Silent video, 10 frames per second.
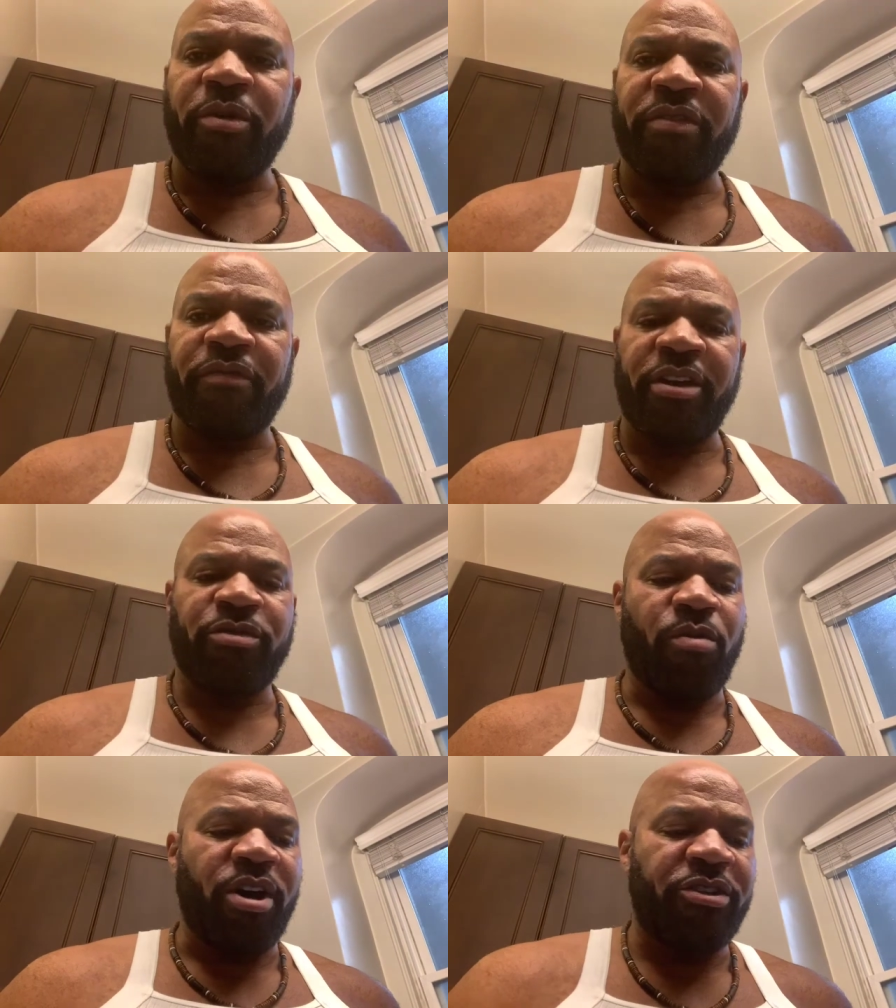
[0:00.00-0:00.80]
with the
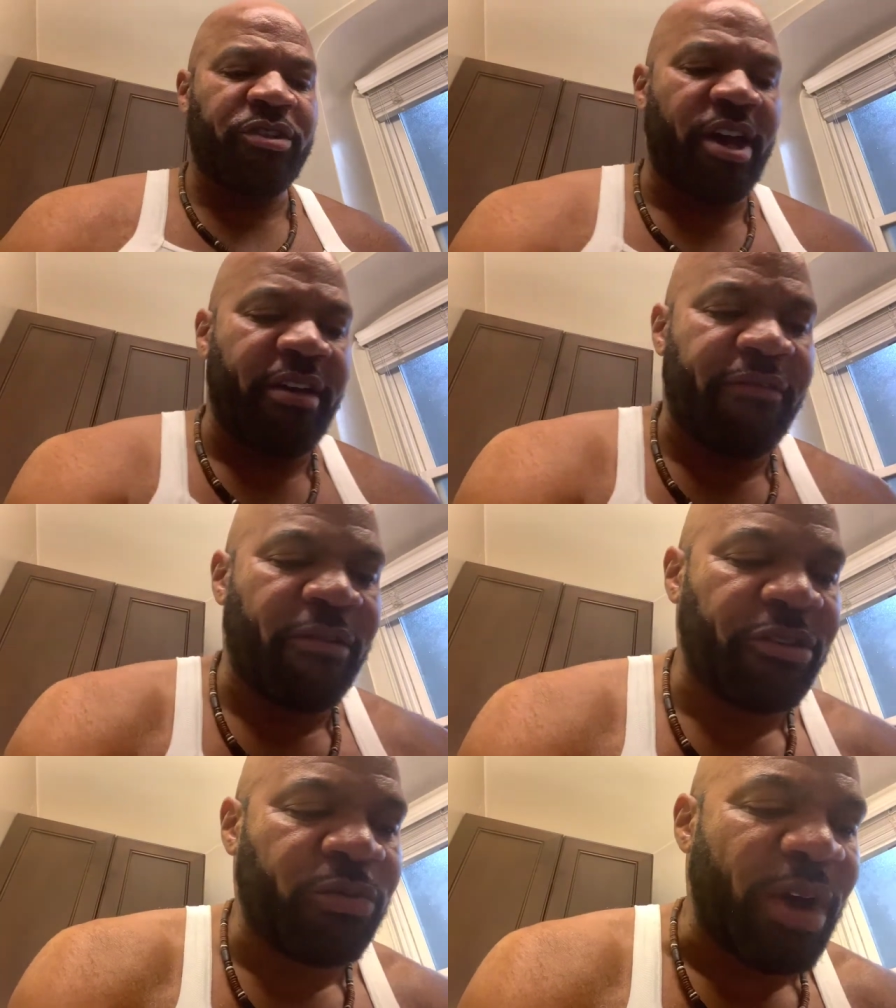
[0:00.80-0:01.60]
face wash, I
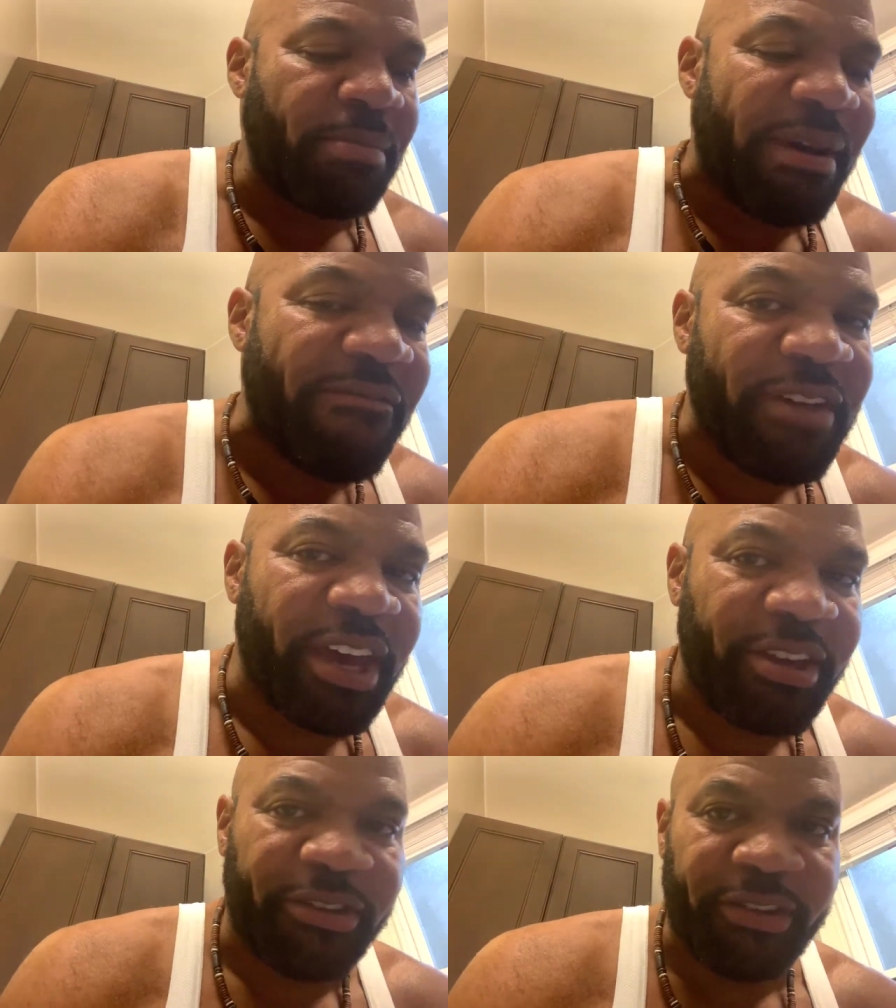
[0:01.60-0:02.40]
first wet my
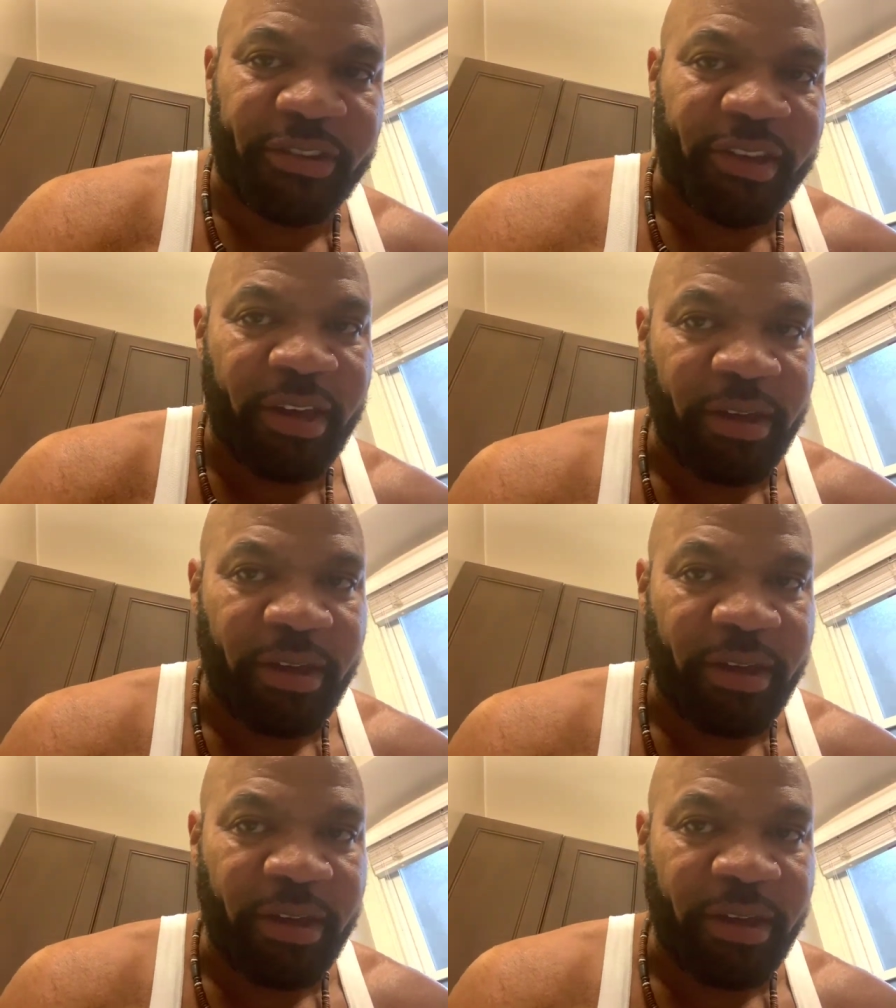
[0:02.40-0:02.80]
face